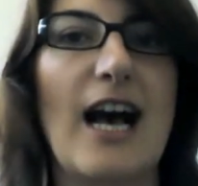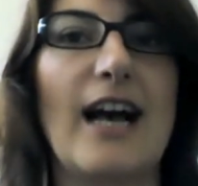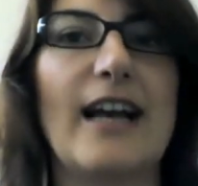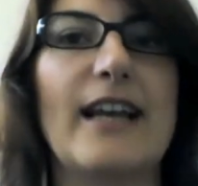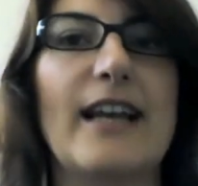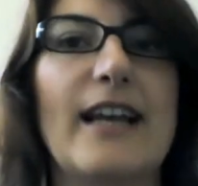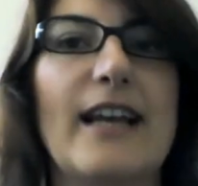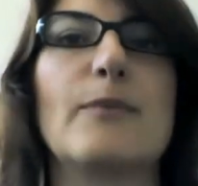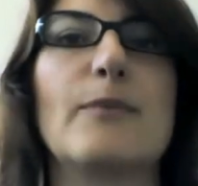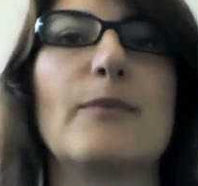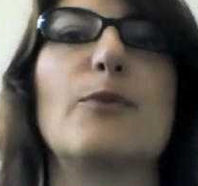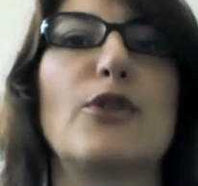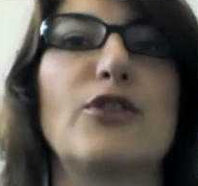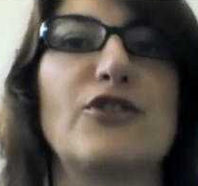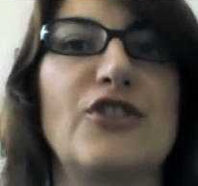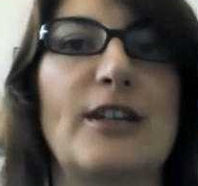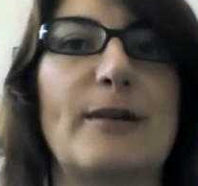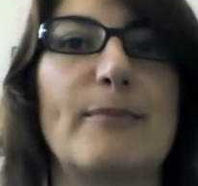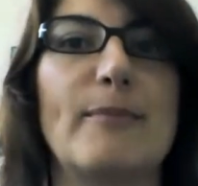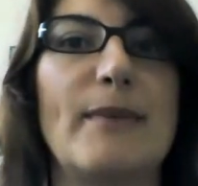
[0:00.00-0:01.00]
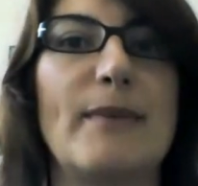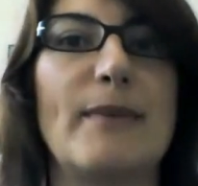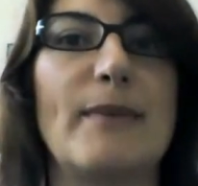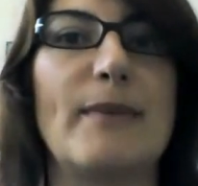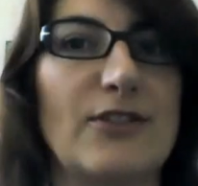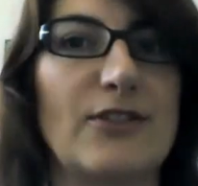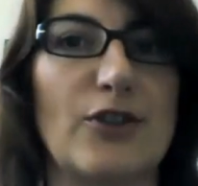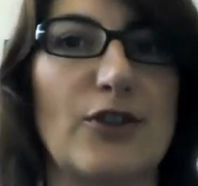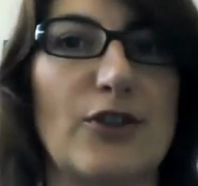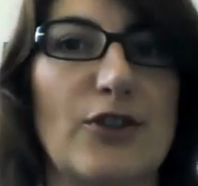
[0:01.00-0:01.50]
I am the project
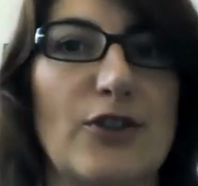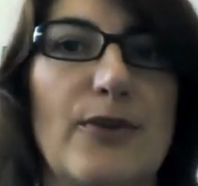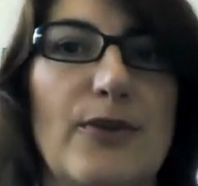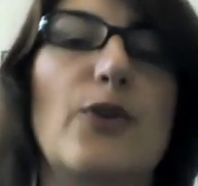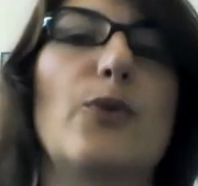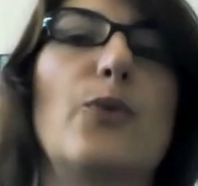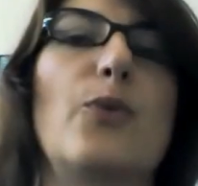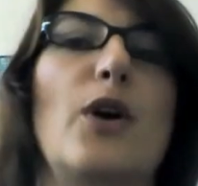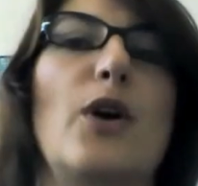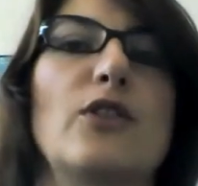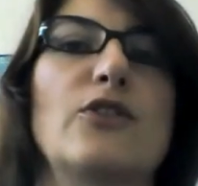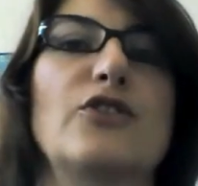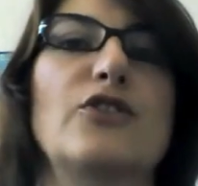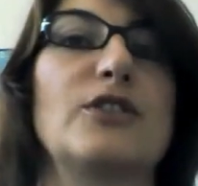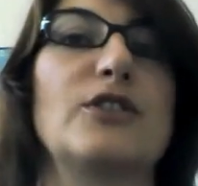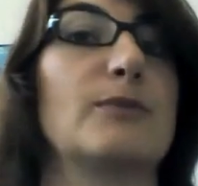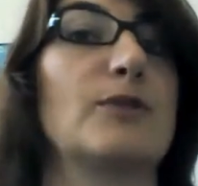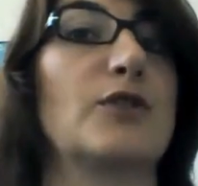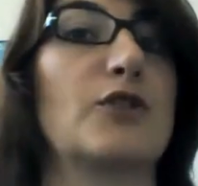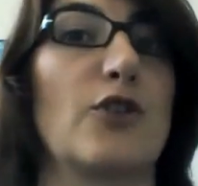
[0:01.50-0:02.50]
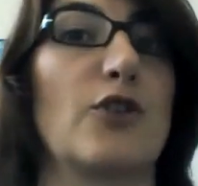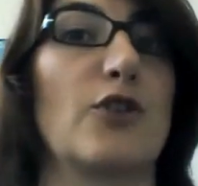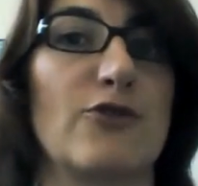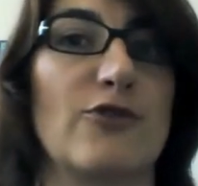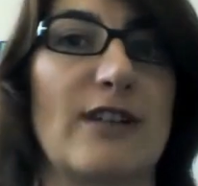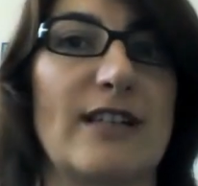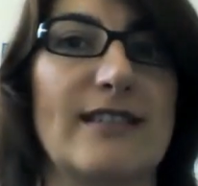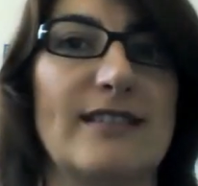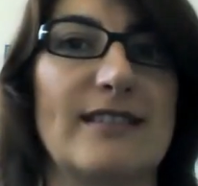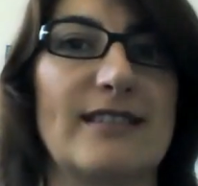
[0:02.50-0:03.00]
manager for the World Chambers
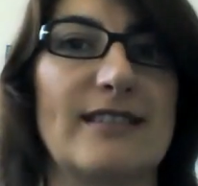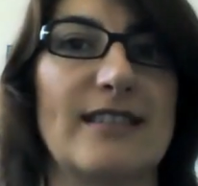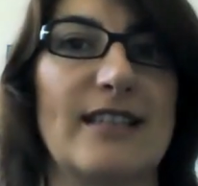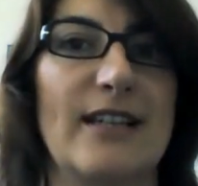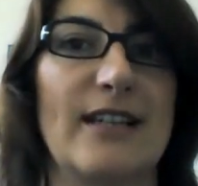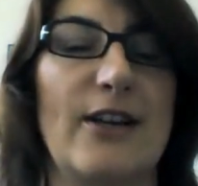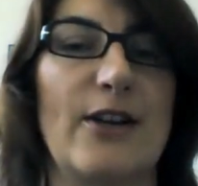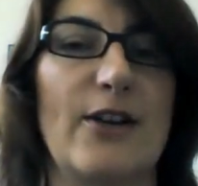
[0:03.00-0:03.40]
Congress.